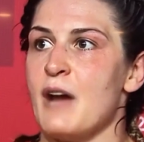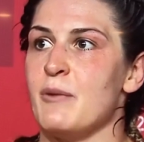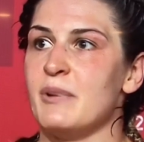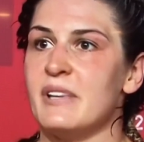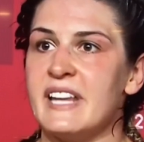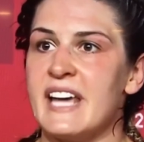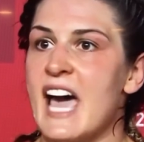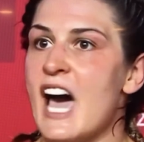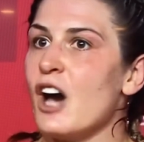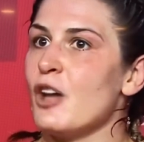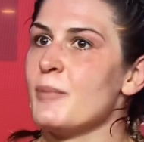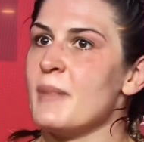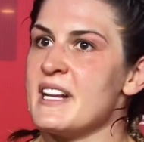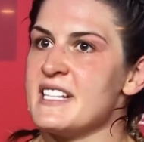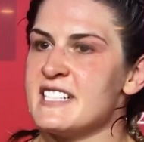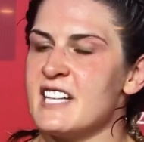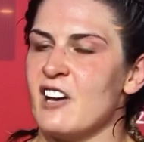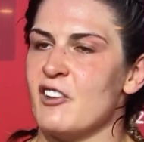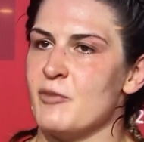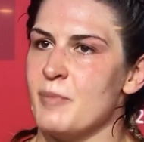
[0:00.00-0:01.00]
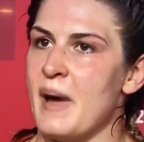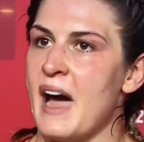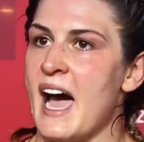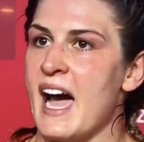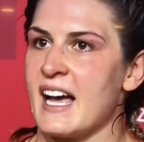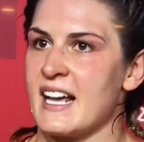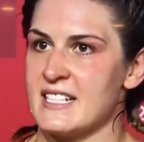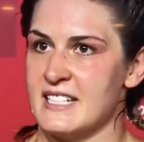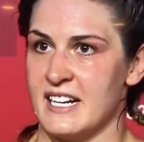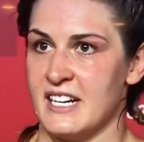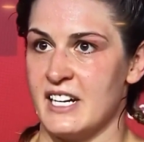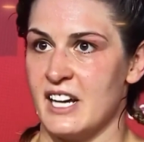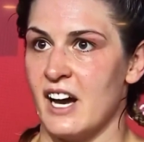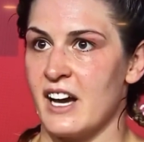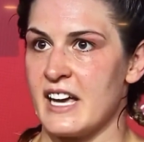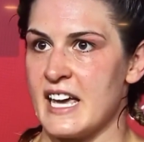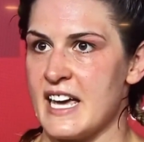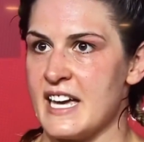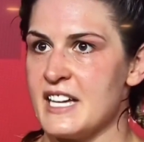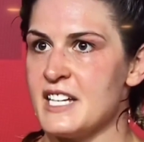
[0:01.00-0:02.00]
really held myself back at a
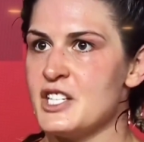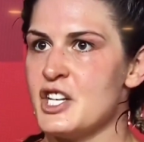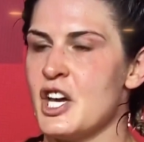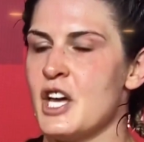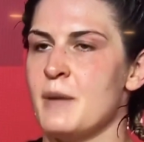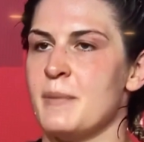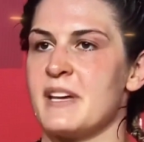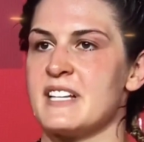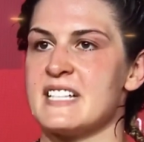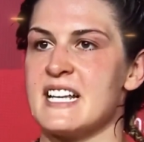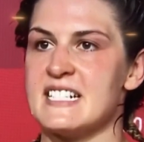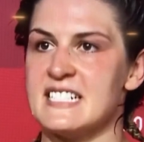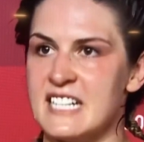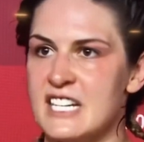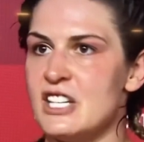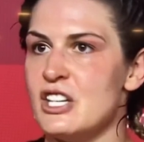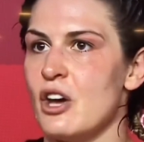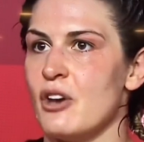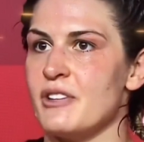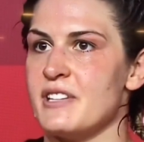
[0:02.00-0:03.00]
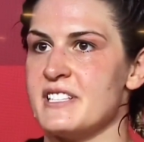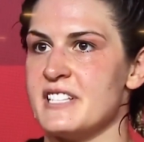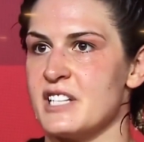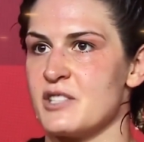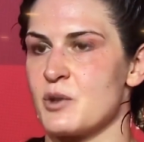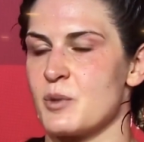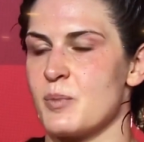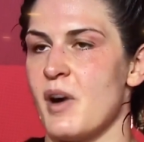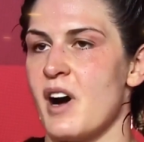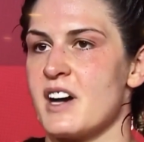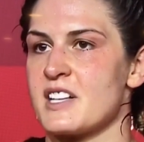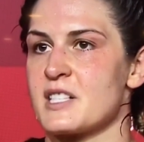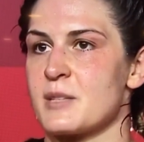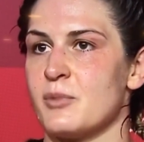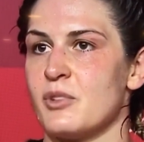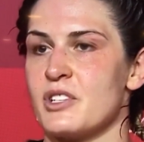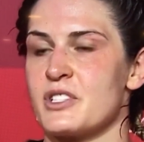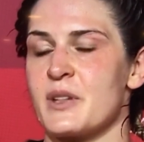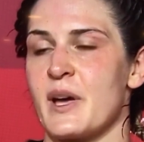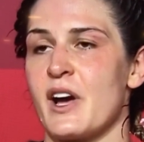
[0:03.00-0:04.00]
young age because I didn't know these things were
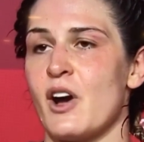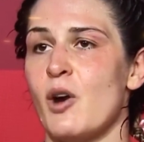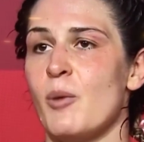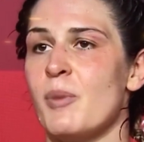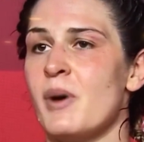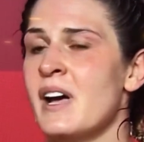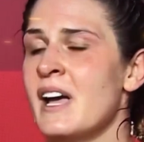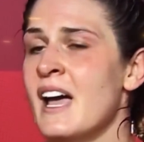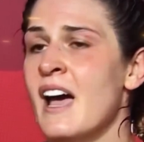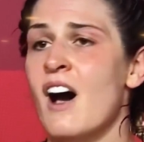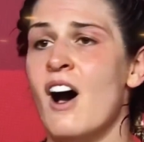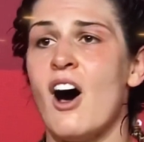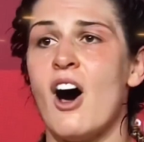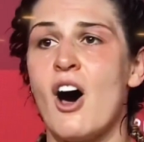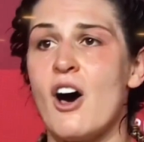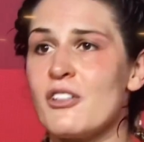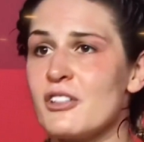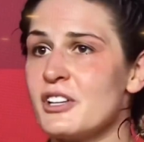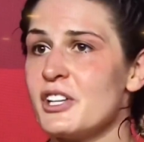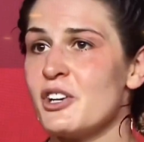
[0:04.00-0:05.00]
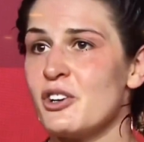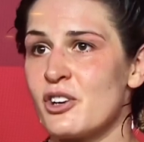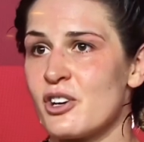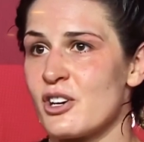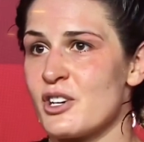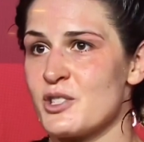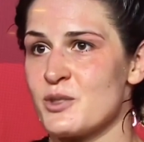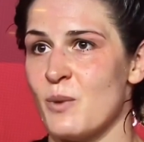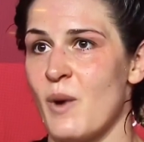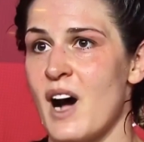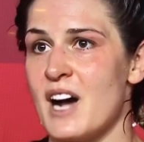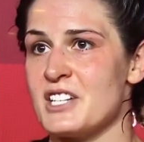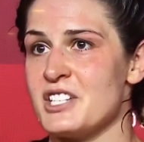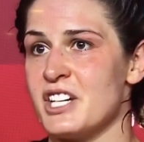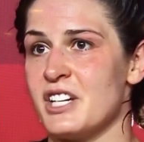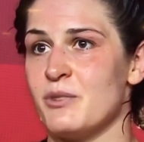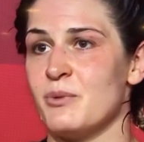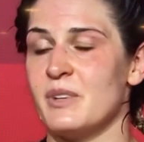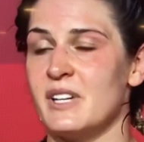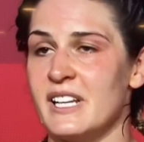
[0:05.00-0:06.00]
possible. So I hope all the little girls
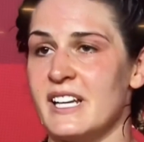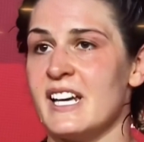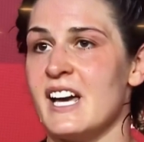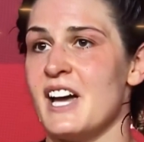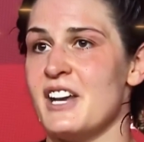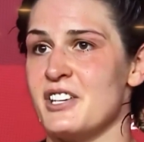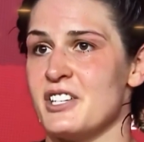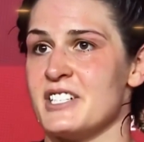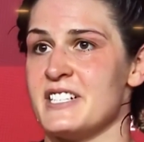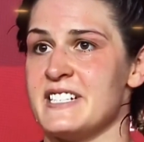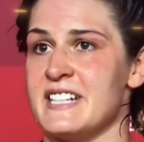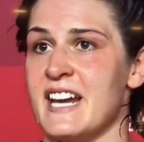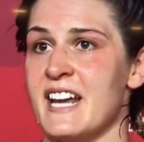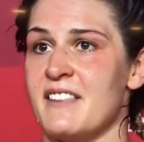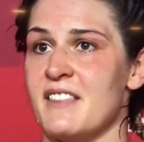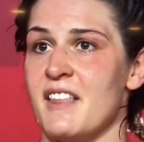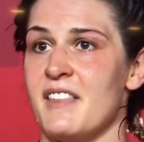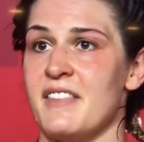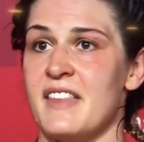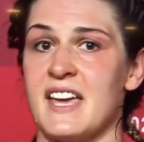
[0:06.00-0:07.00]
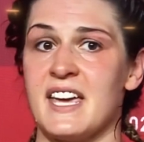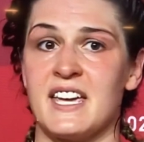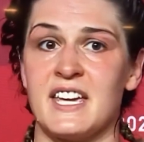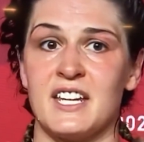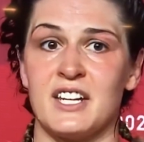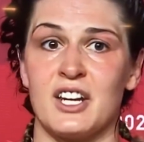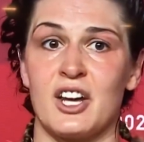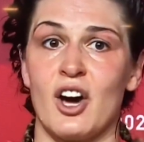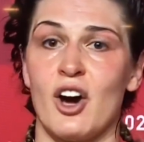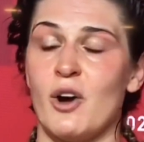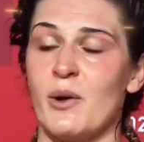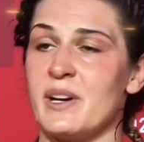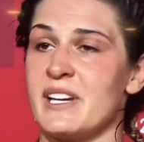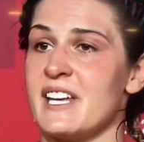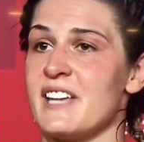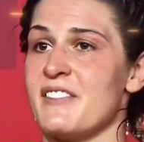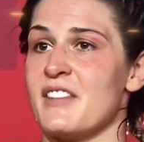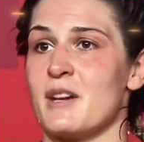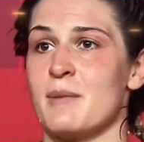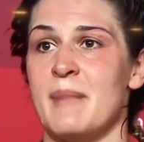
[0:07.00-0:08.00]
watching really understand that they can go and
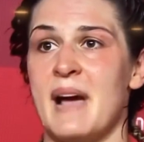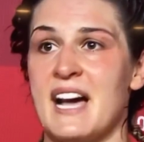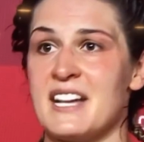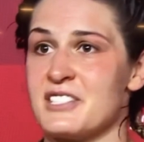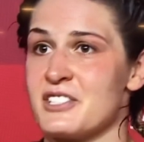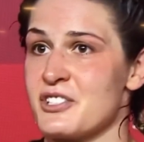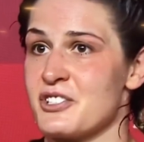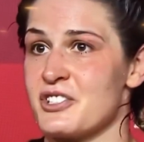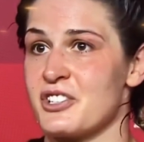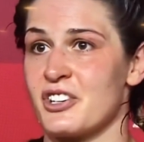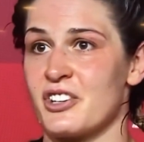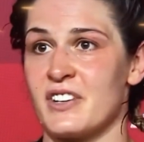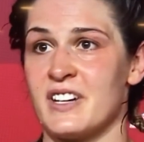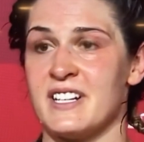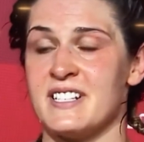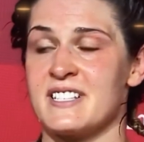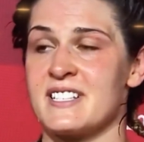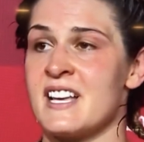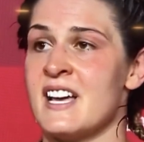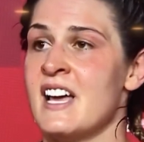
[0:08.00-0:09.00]
get their master's degrees.